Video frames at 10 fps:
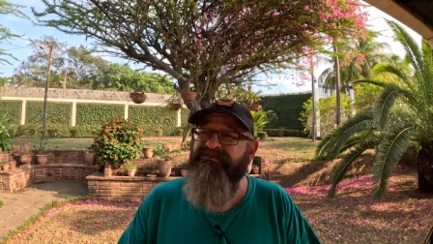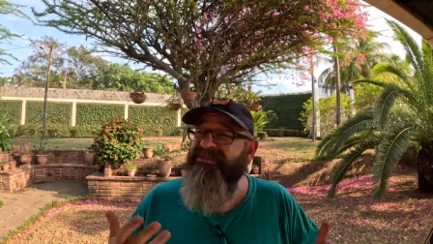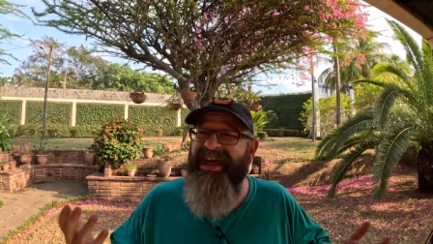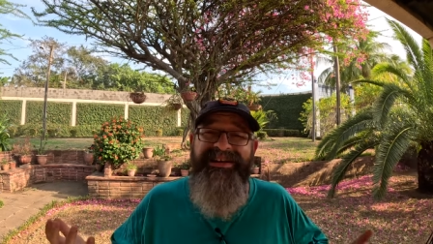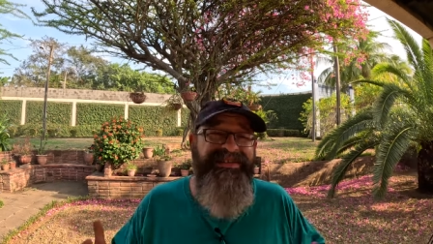
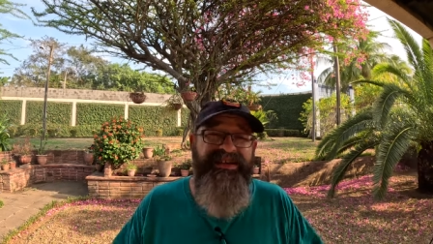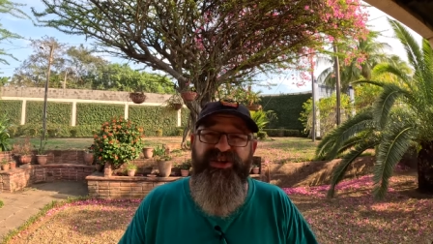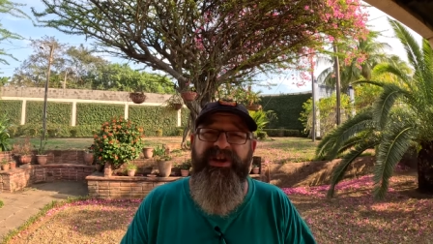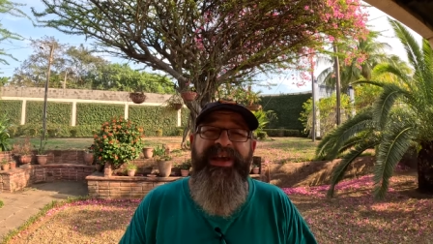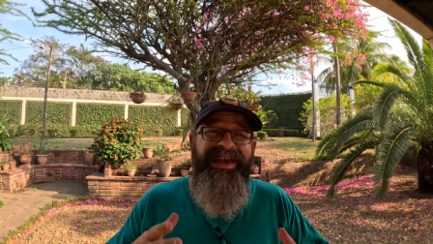That
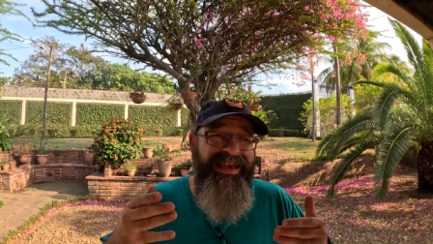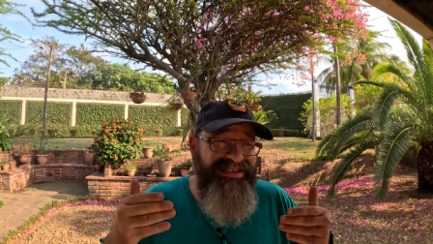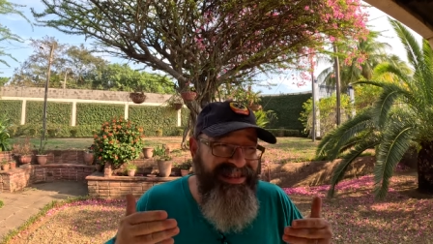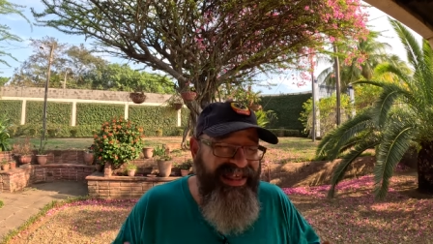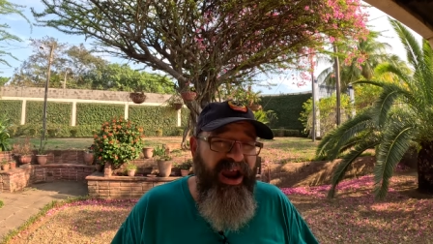decision
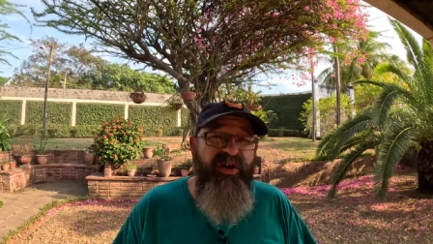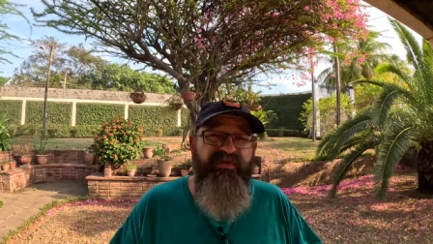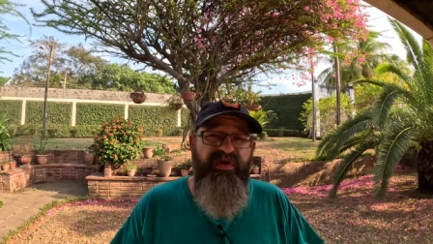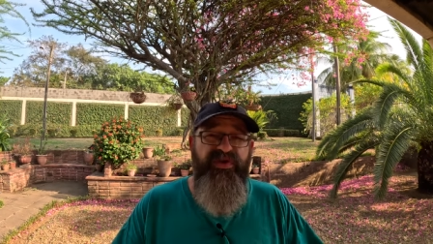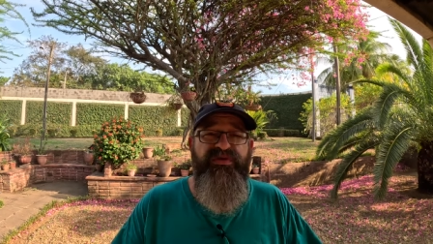is there
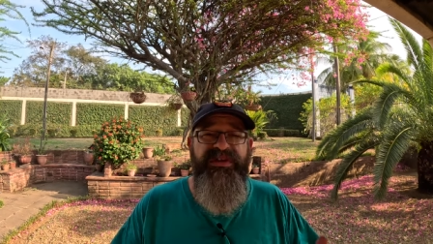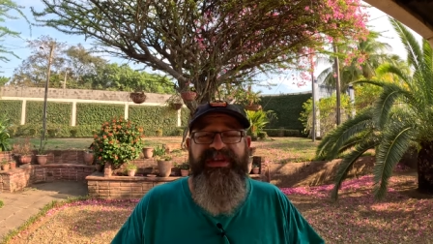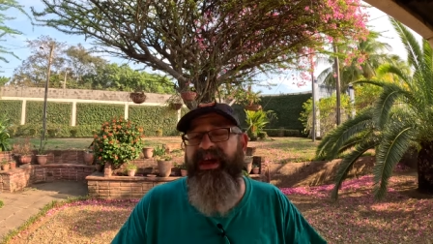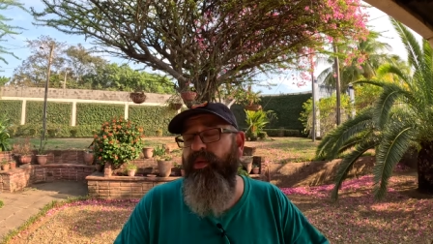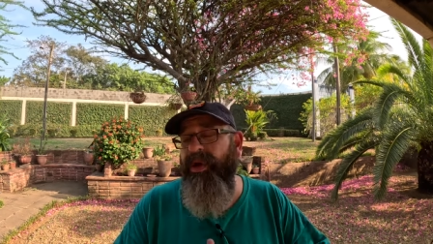for you to
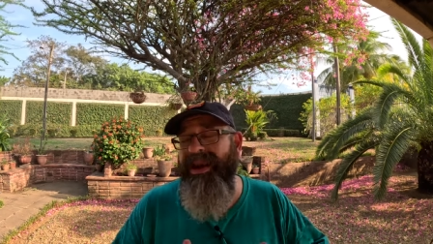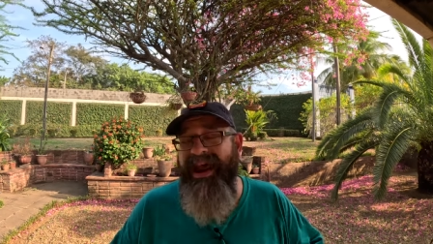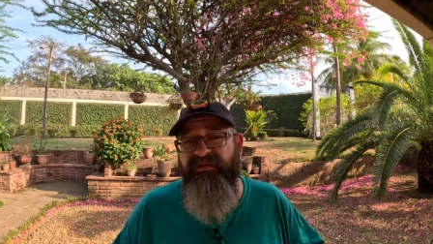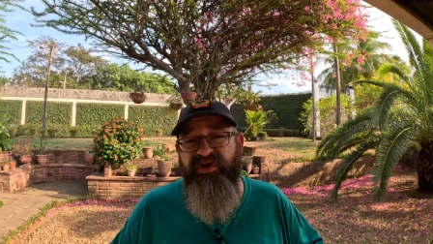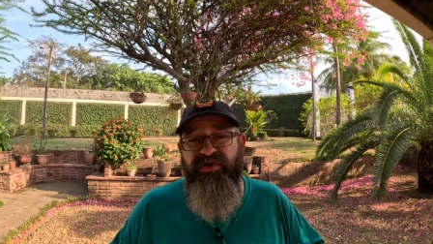take
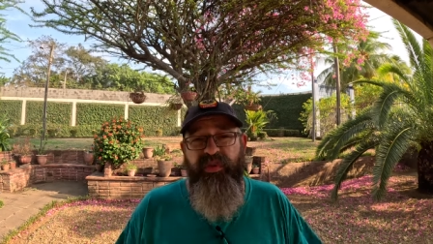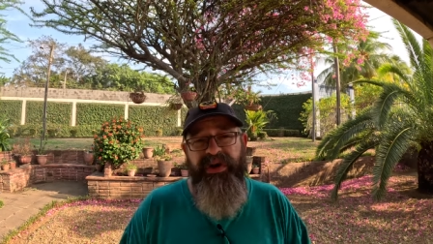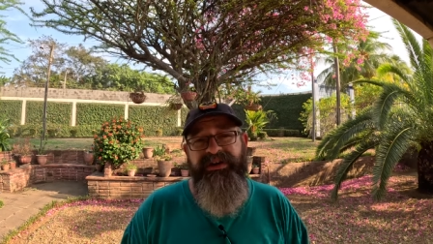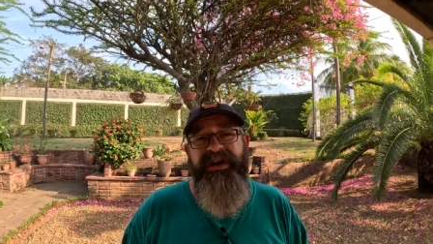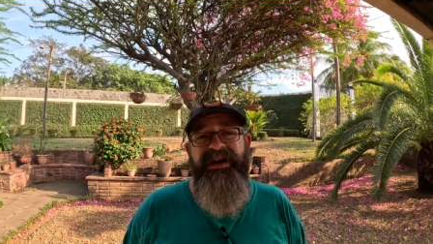whenever you want